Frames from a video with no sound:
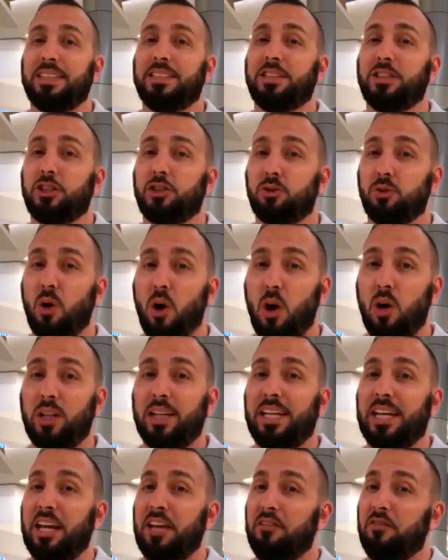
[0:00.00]
is
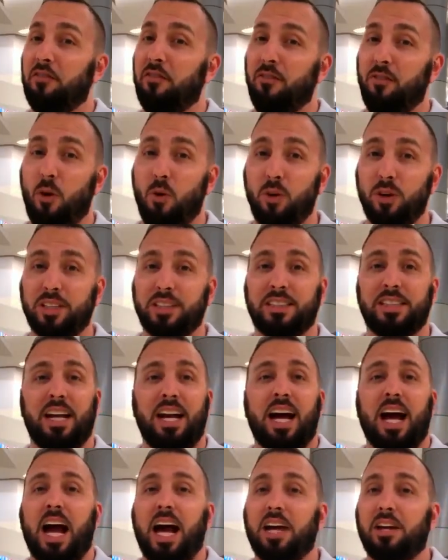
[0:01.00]
strongly enforced.
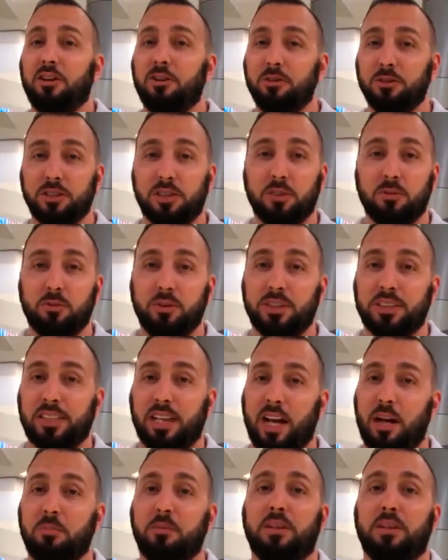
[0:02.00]
I used it one time